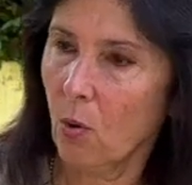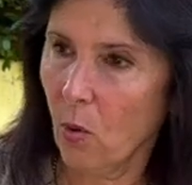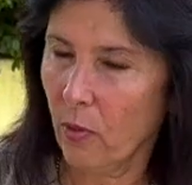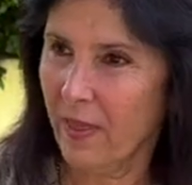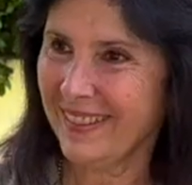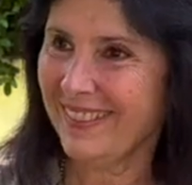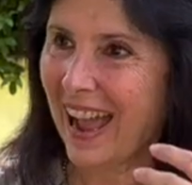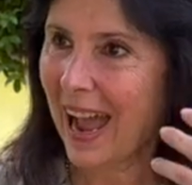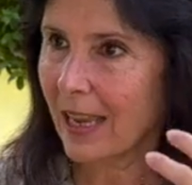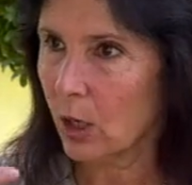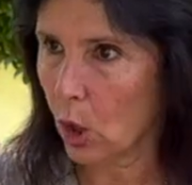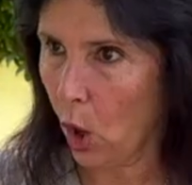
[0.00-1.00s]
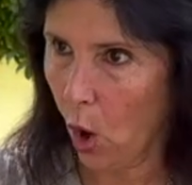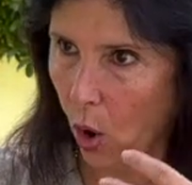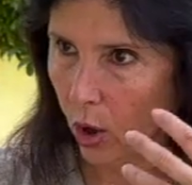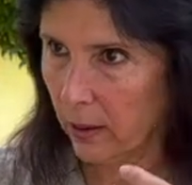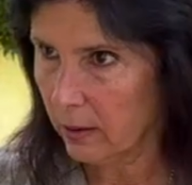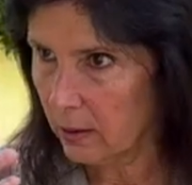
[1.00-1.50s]
the
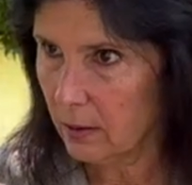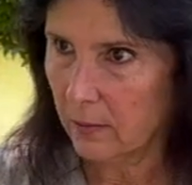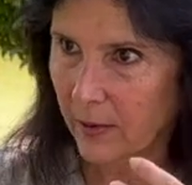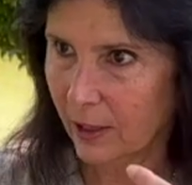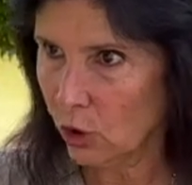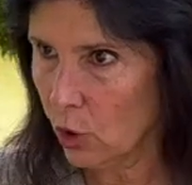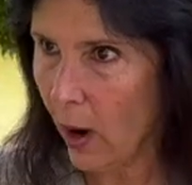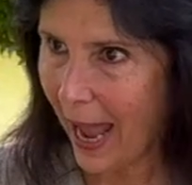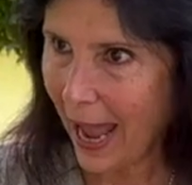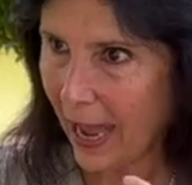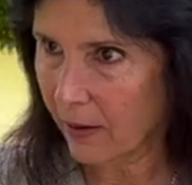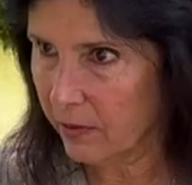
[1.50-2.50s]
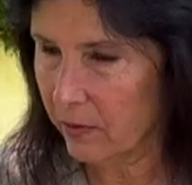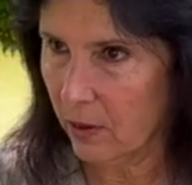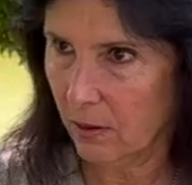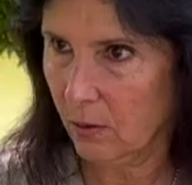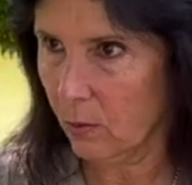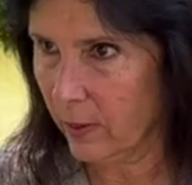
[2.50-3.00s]
dialogue that you have
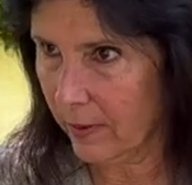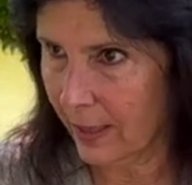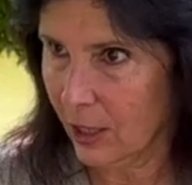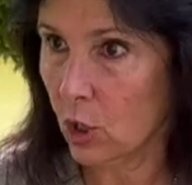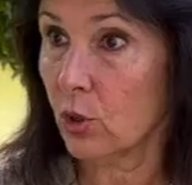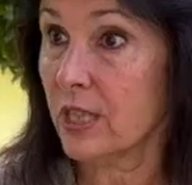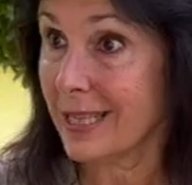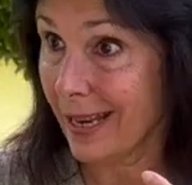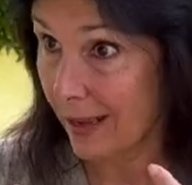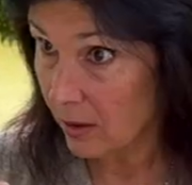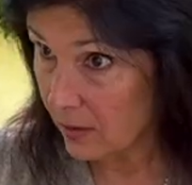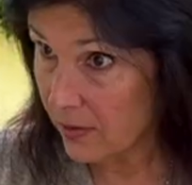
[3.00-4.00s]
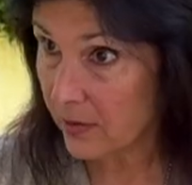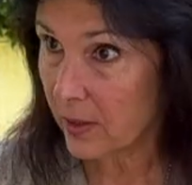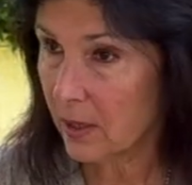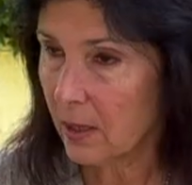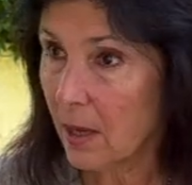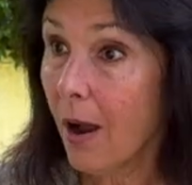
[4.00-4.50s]
within yourself,
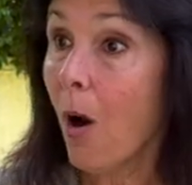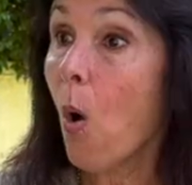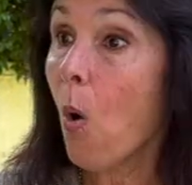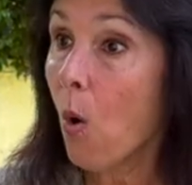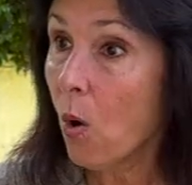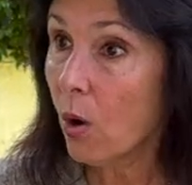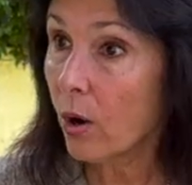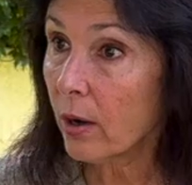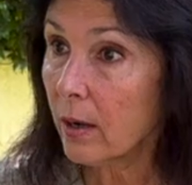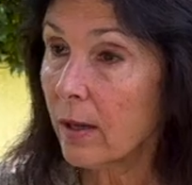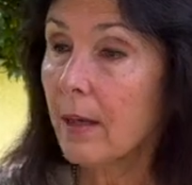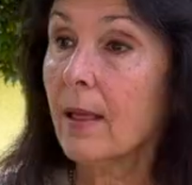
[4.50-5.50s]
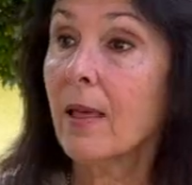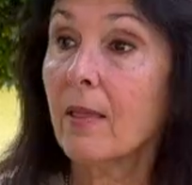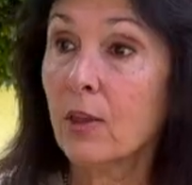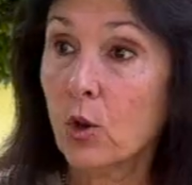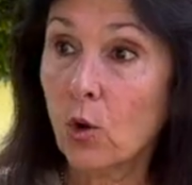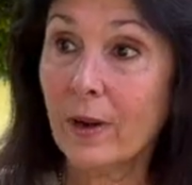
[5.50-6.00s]
or
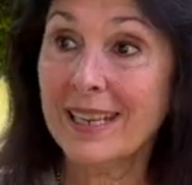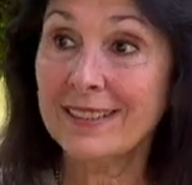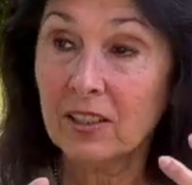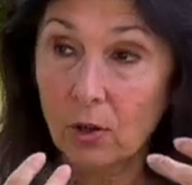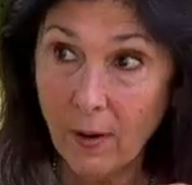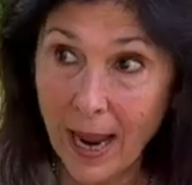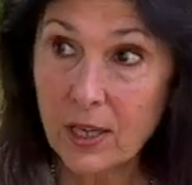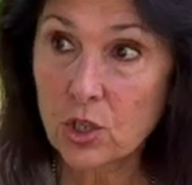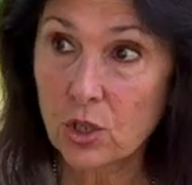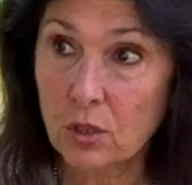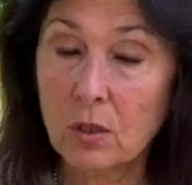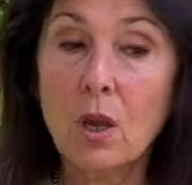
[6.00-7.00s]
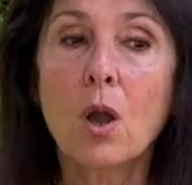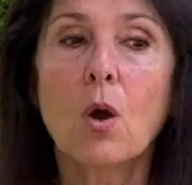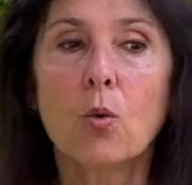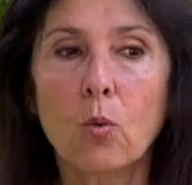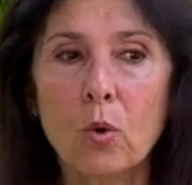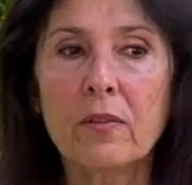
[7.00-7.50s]
your interaction
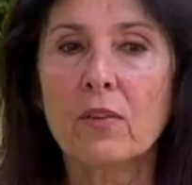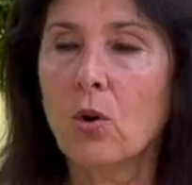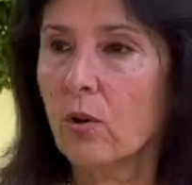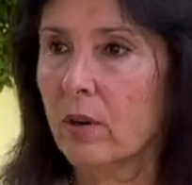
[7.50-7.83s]
with your